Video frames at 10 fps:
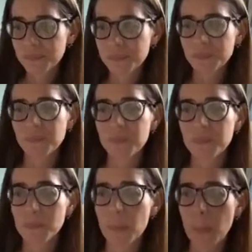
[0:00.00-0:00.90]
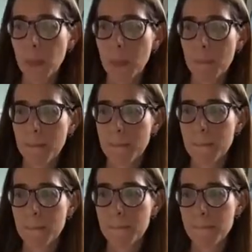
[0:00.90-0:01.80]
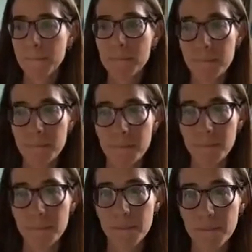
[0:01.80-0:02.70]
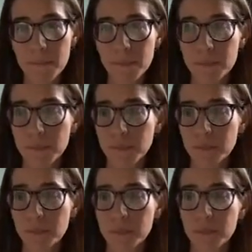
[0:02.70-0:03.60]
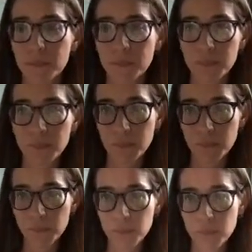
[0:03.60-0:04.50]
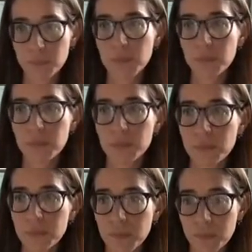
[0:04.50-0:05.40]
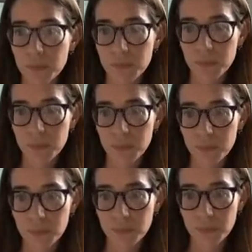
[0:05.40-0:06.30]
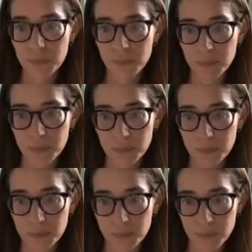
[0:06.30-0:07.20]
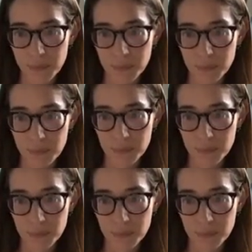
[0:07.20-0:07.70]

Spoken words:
The person shown says nothing.